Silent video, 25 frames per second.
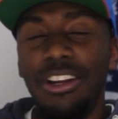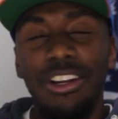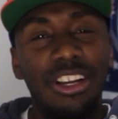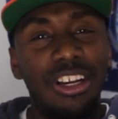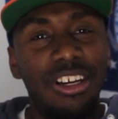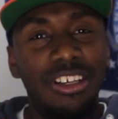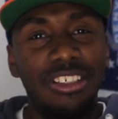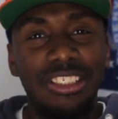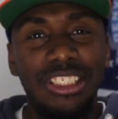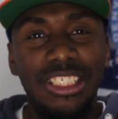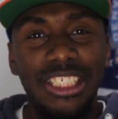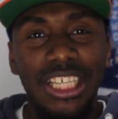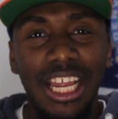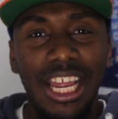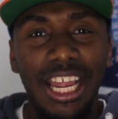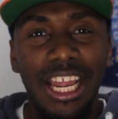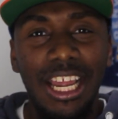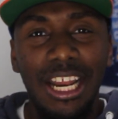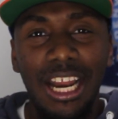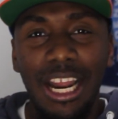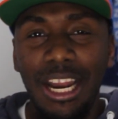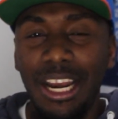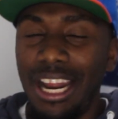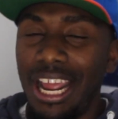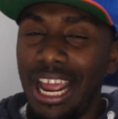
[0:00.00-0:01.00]
You know what I'm
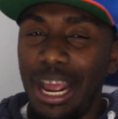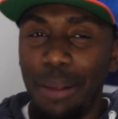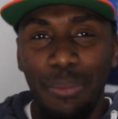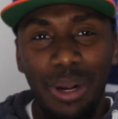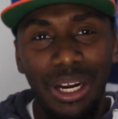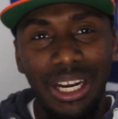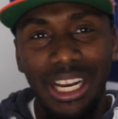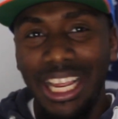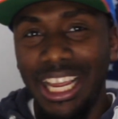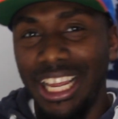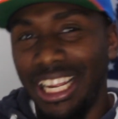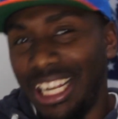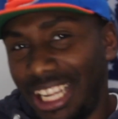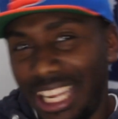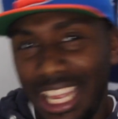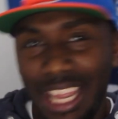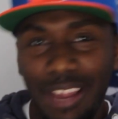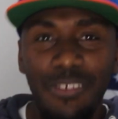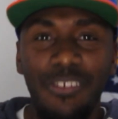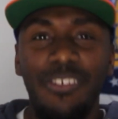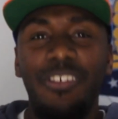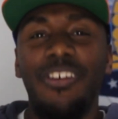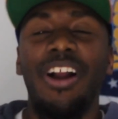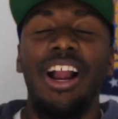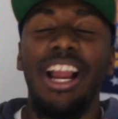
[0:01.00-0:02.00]
saying? I had my nigga
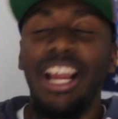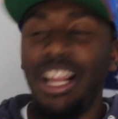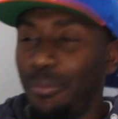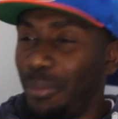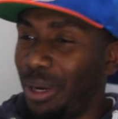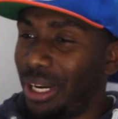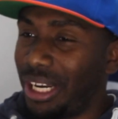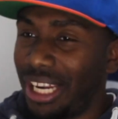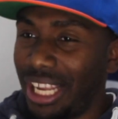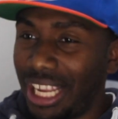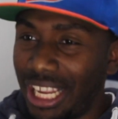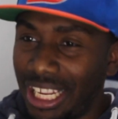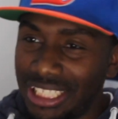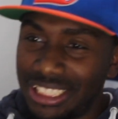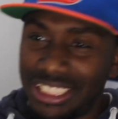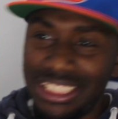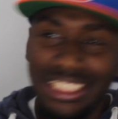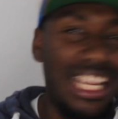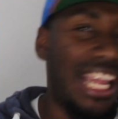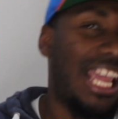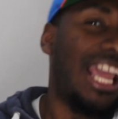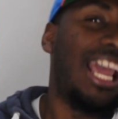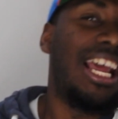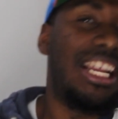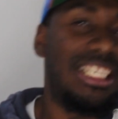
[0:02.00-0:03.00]
Deep Green, my nigga
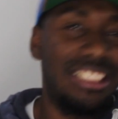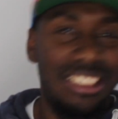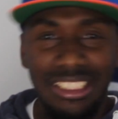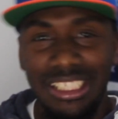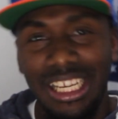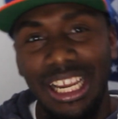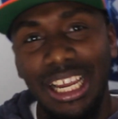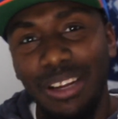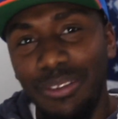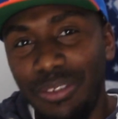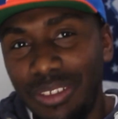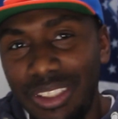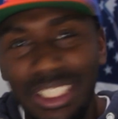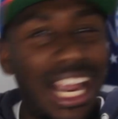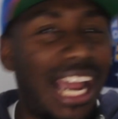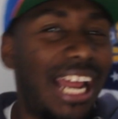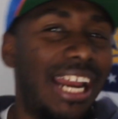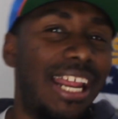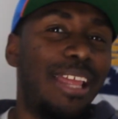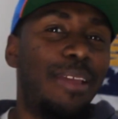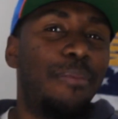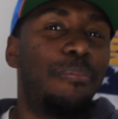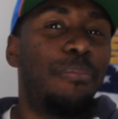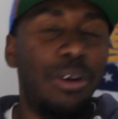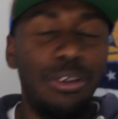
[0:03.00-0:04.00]
Diaz, nigga
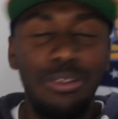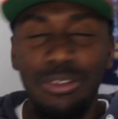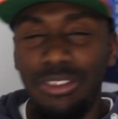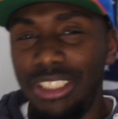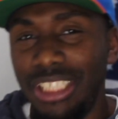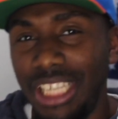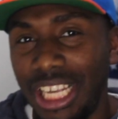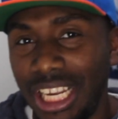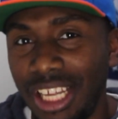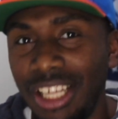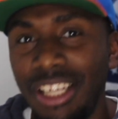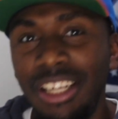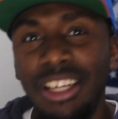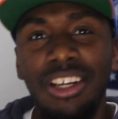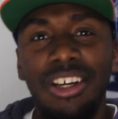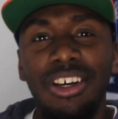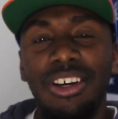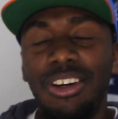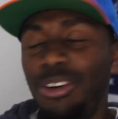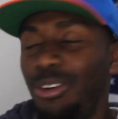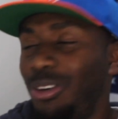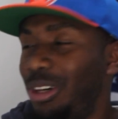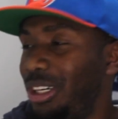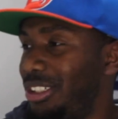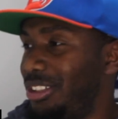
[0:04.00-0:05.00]
Titan Booth, nigga.
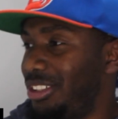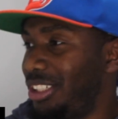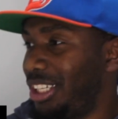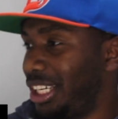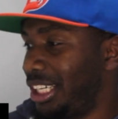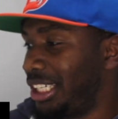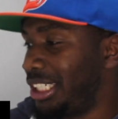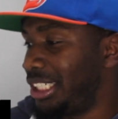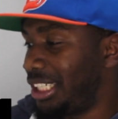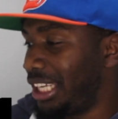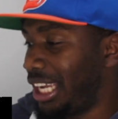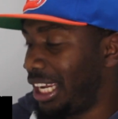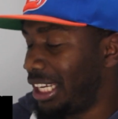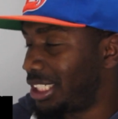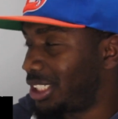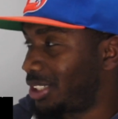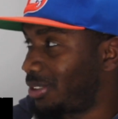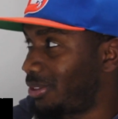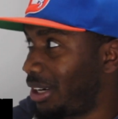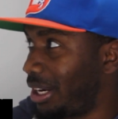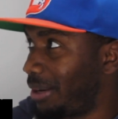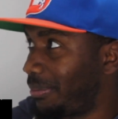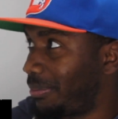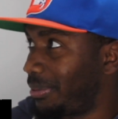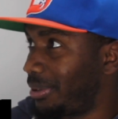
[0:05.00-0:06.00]
What? Nigga ain't
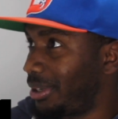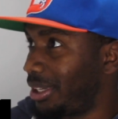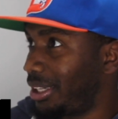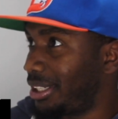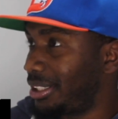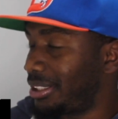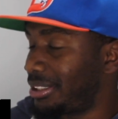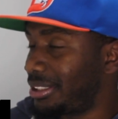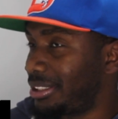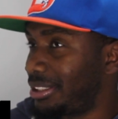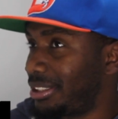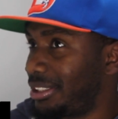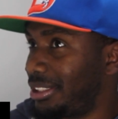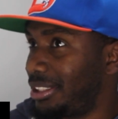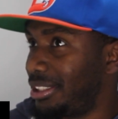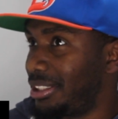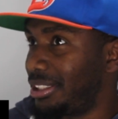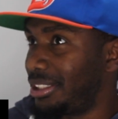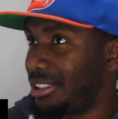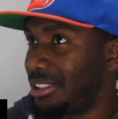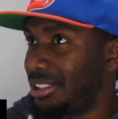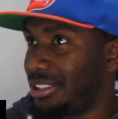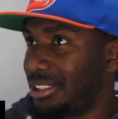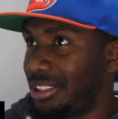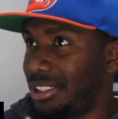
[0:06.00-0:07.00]
gangster rapper,
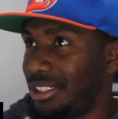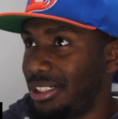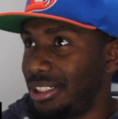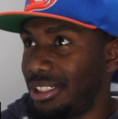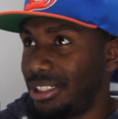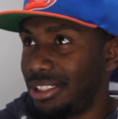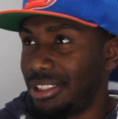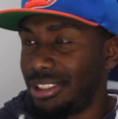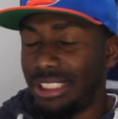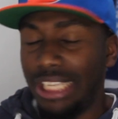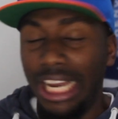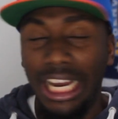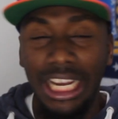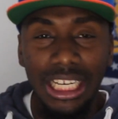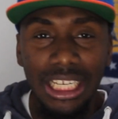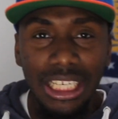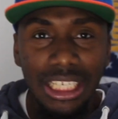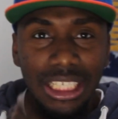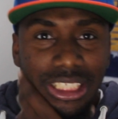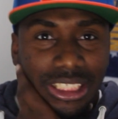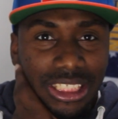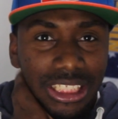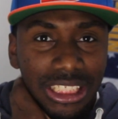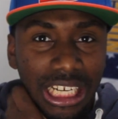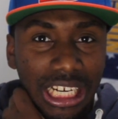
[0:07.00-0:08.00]
nigga.
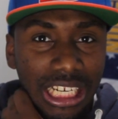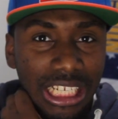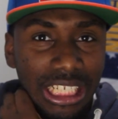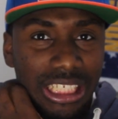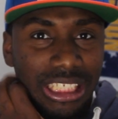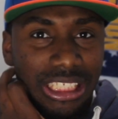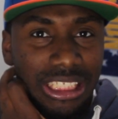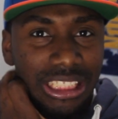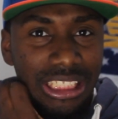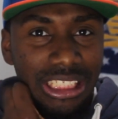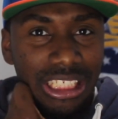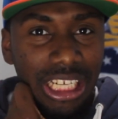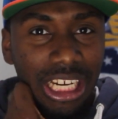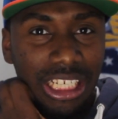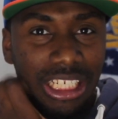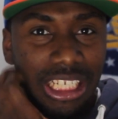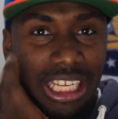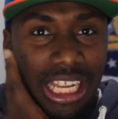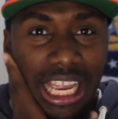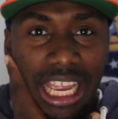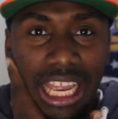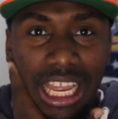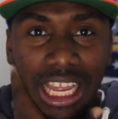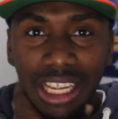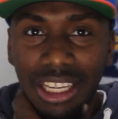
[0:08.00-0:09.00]
Tun.
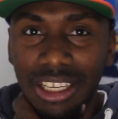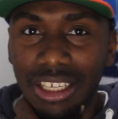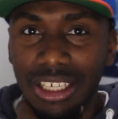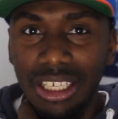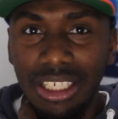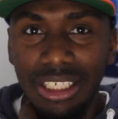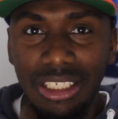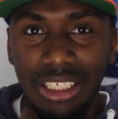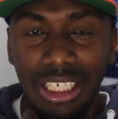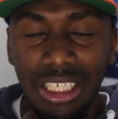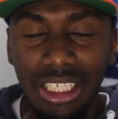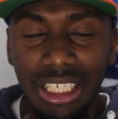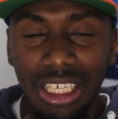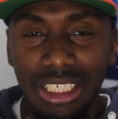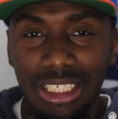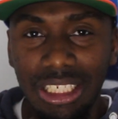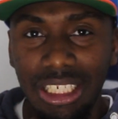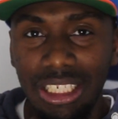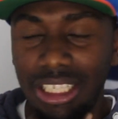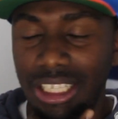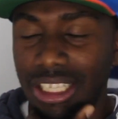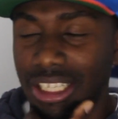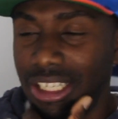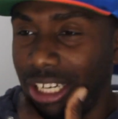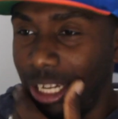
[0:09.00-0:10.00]
That
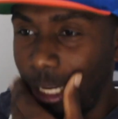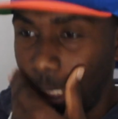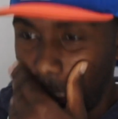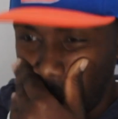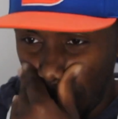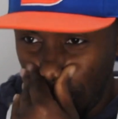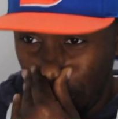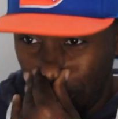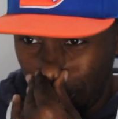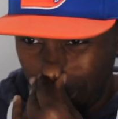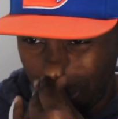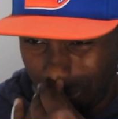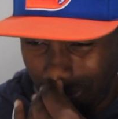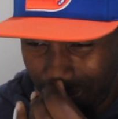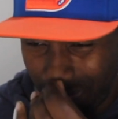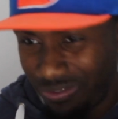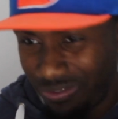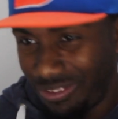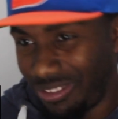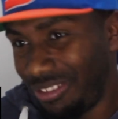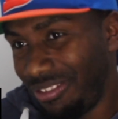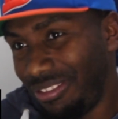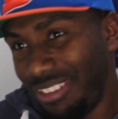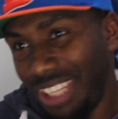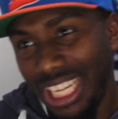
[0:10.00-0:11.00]
nigga name.
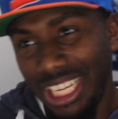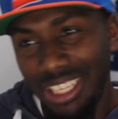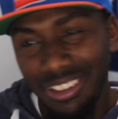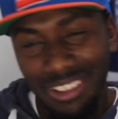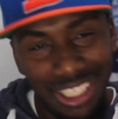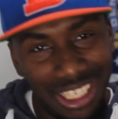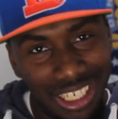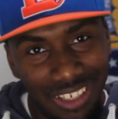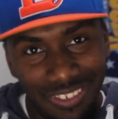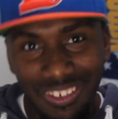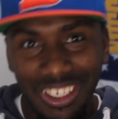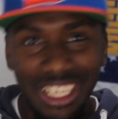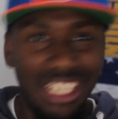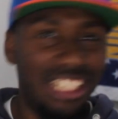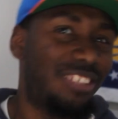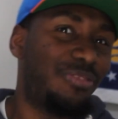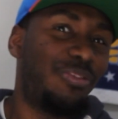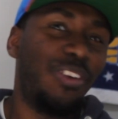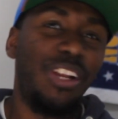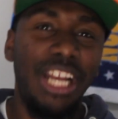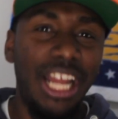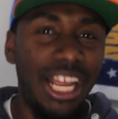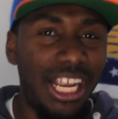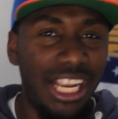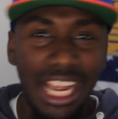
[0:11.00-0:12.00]
Nigga
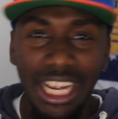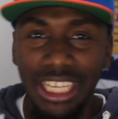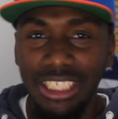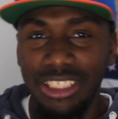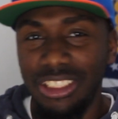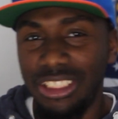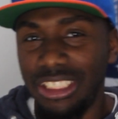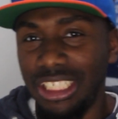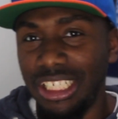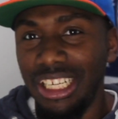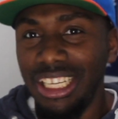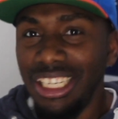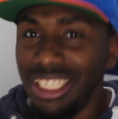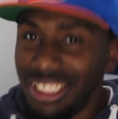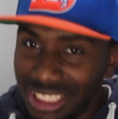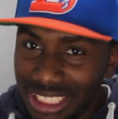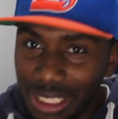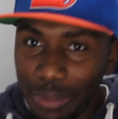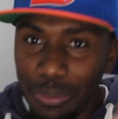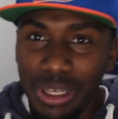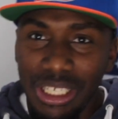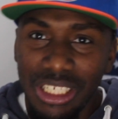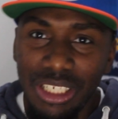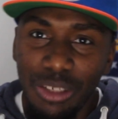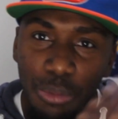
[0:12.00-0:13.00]
spin that gangster shit.
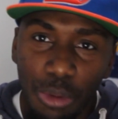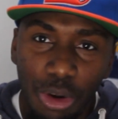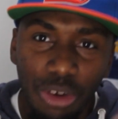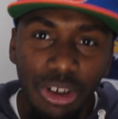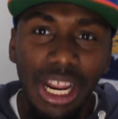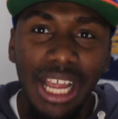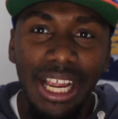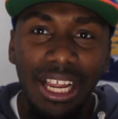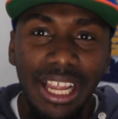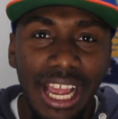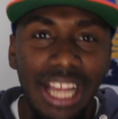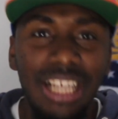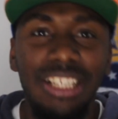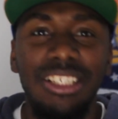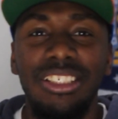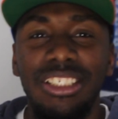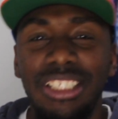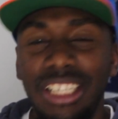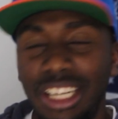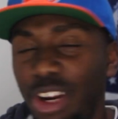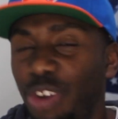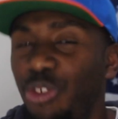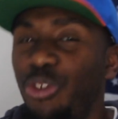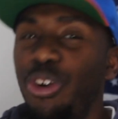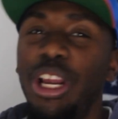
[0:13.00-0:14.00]
Send me some more of that gangster
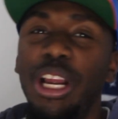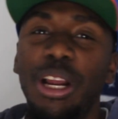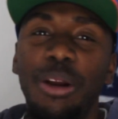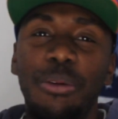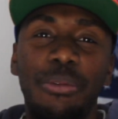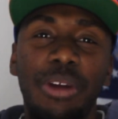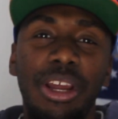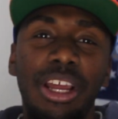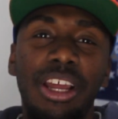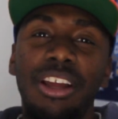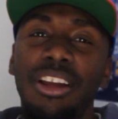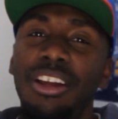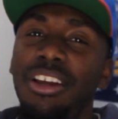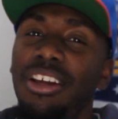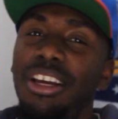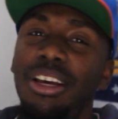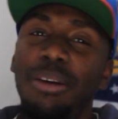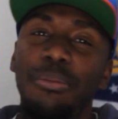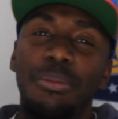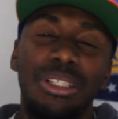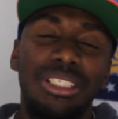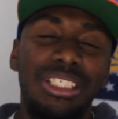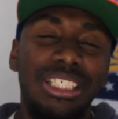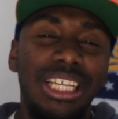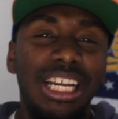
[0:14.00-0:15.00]
shit over here, man.
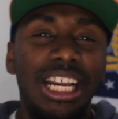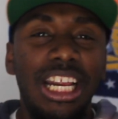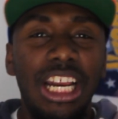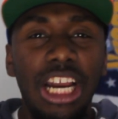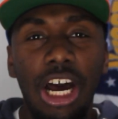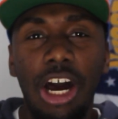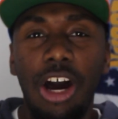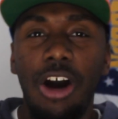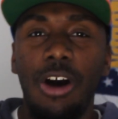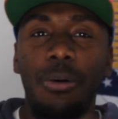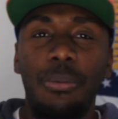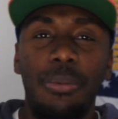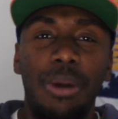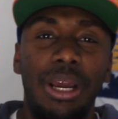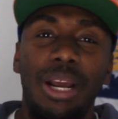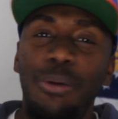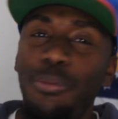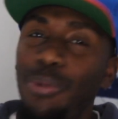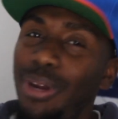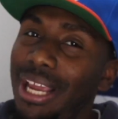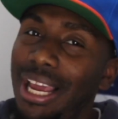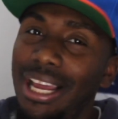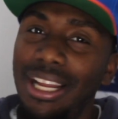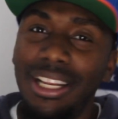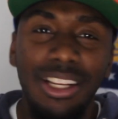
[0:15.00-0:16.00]
But send it all,
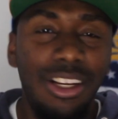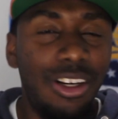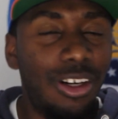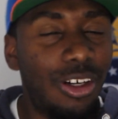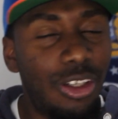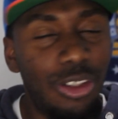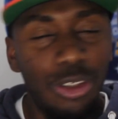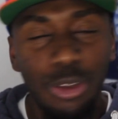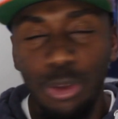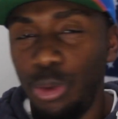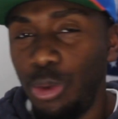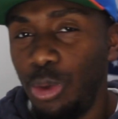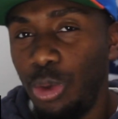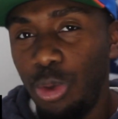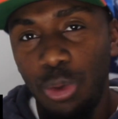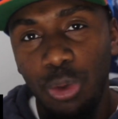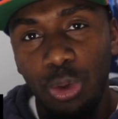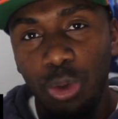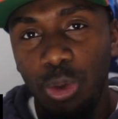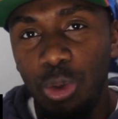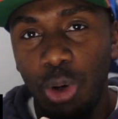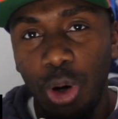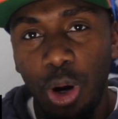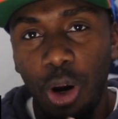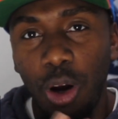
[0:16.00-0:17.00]
man. We gotta learn
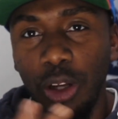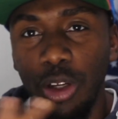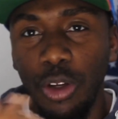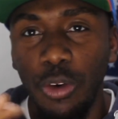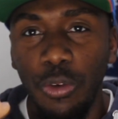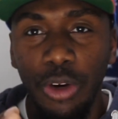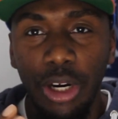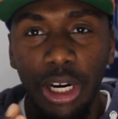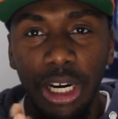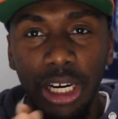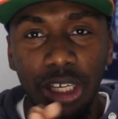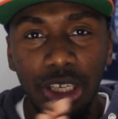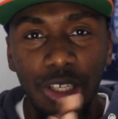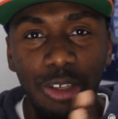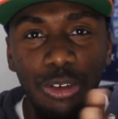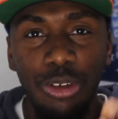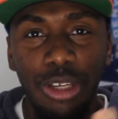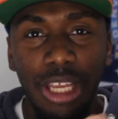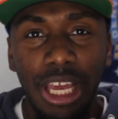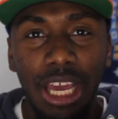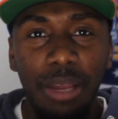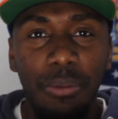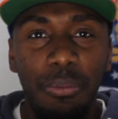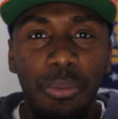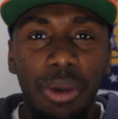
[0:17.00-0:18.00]
who all over there in
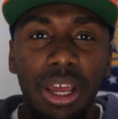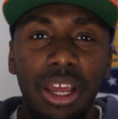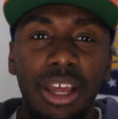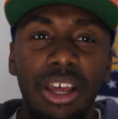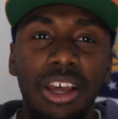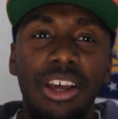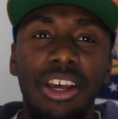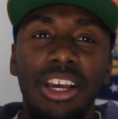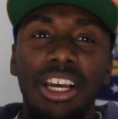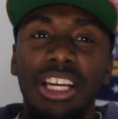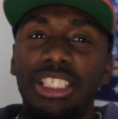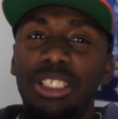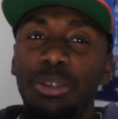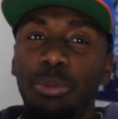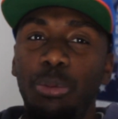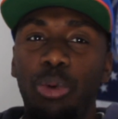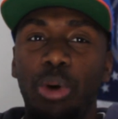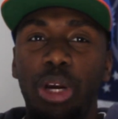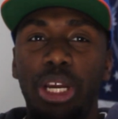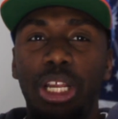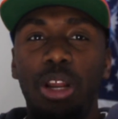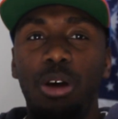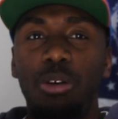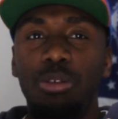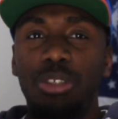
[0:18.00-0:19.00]
UK, man. It's your
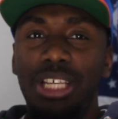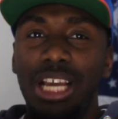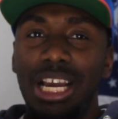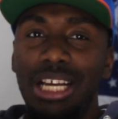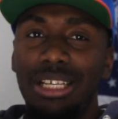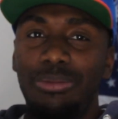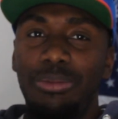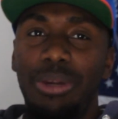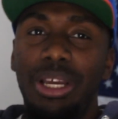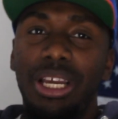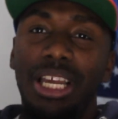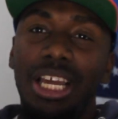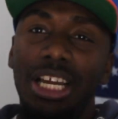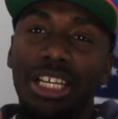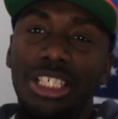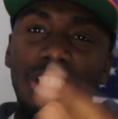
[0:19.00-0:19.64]
boy No Tatts, man.